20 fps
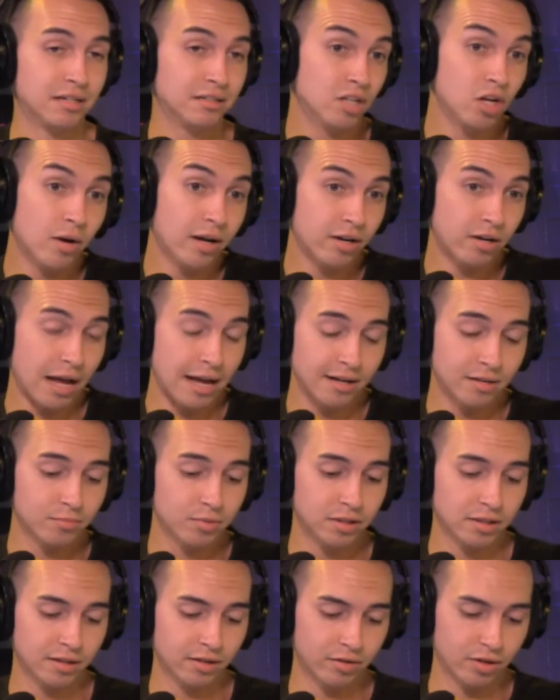No, I, I
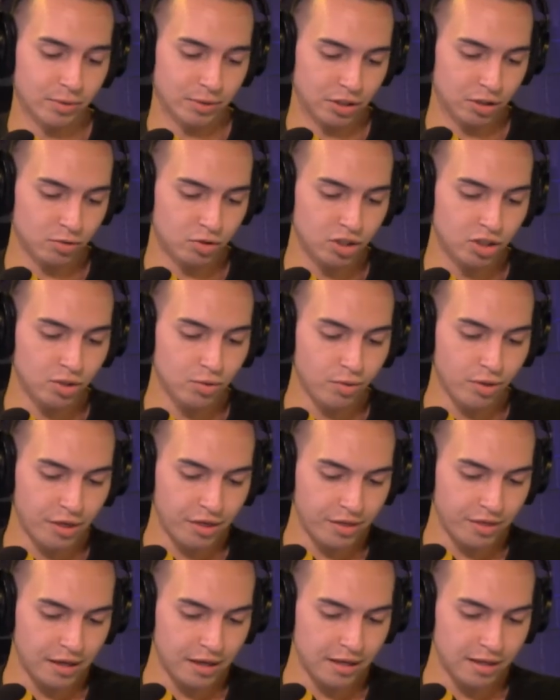completely agree with you. Do you
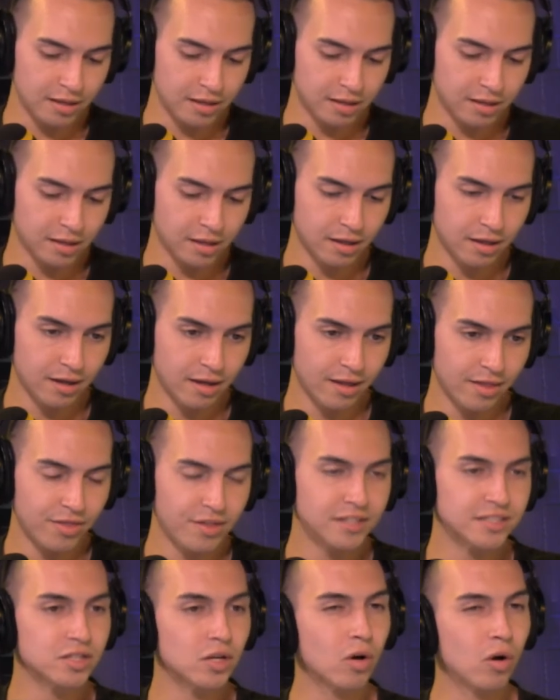think
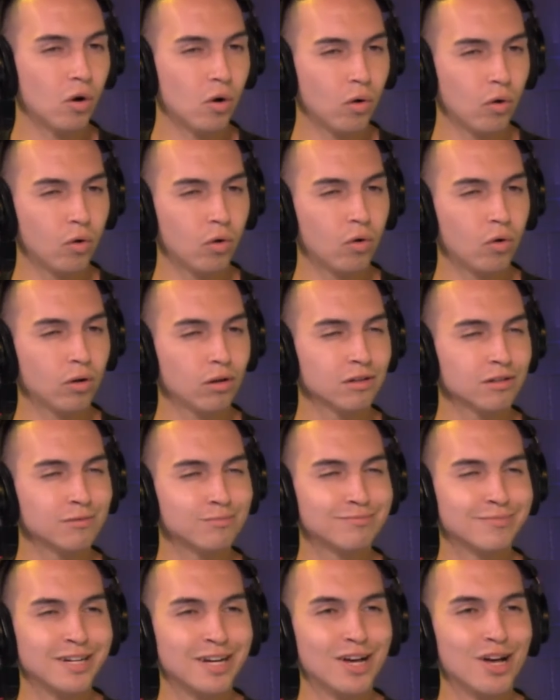this whole
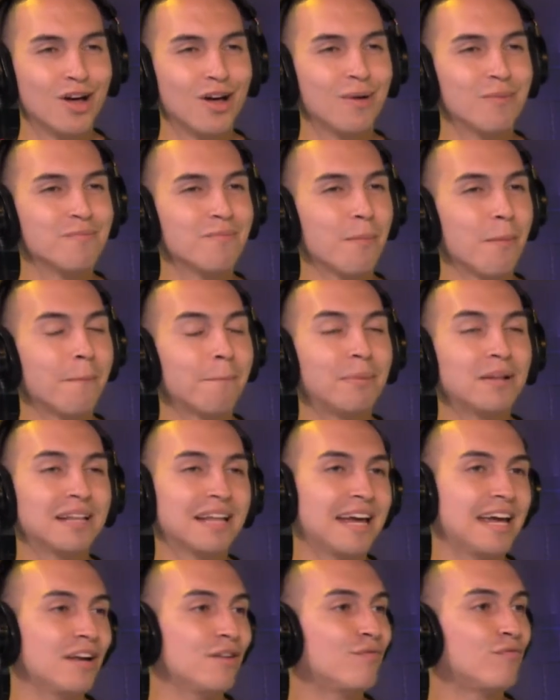
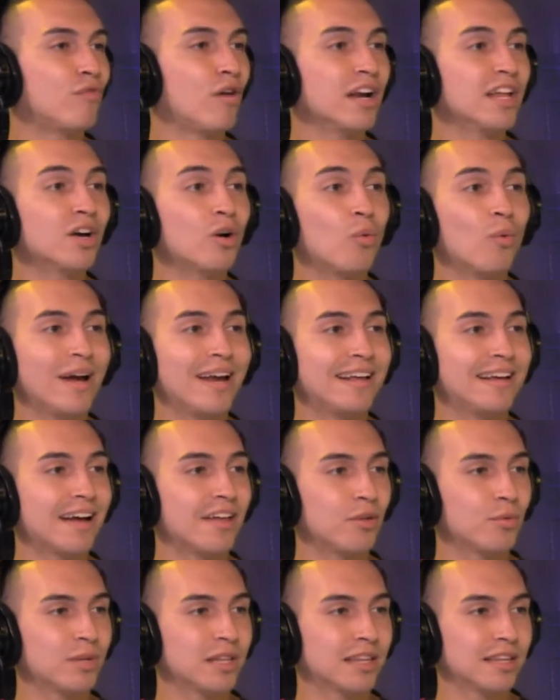plan of running away
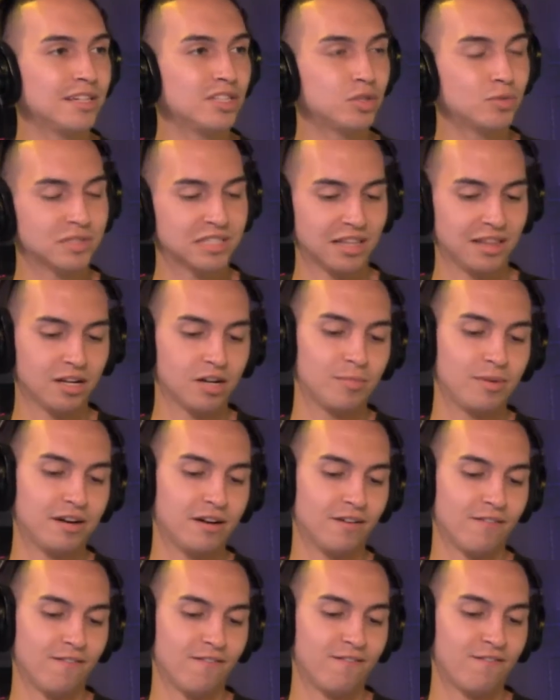together with Alicia was a little
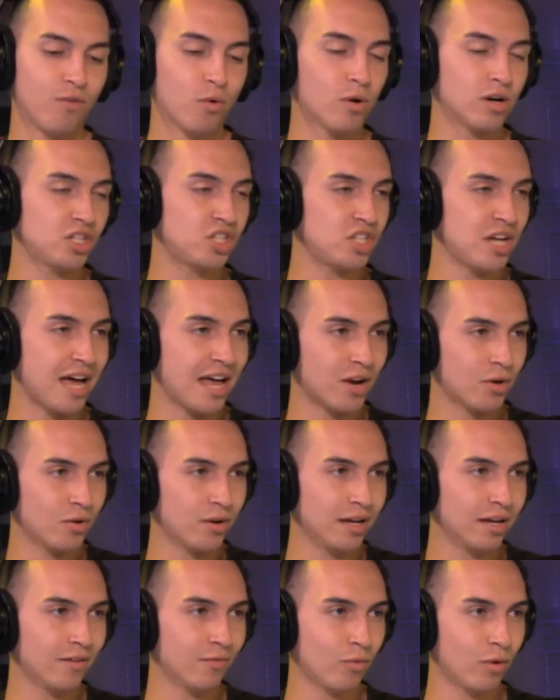bit
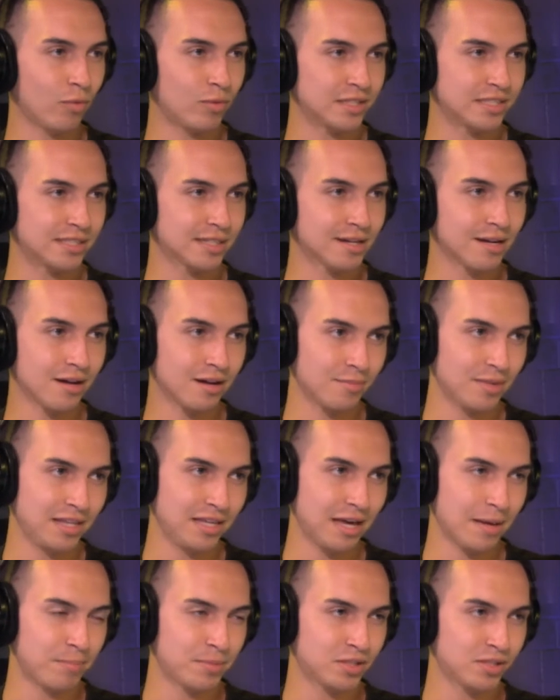foreshadowing of what was to come in
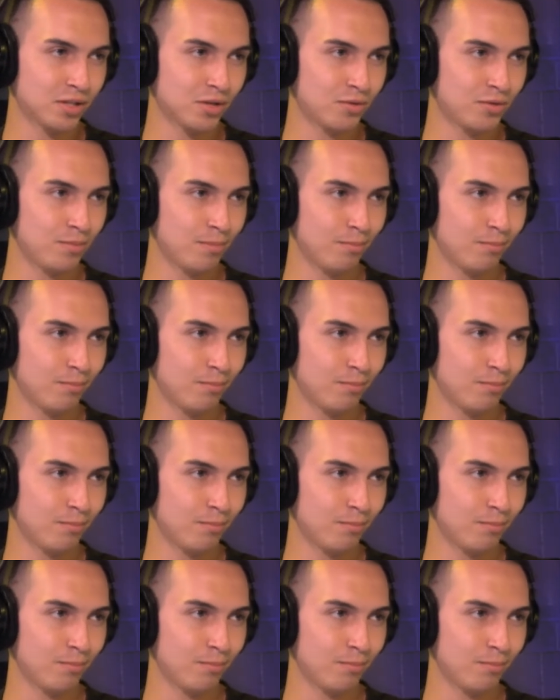the episode?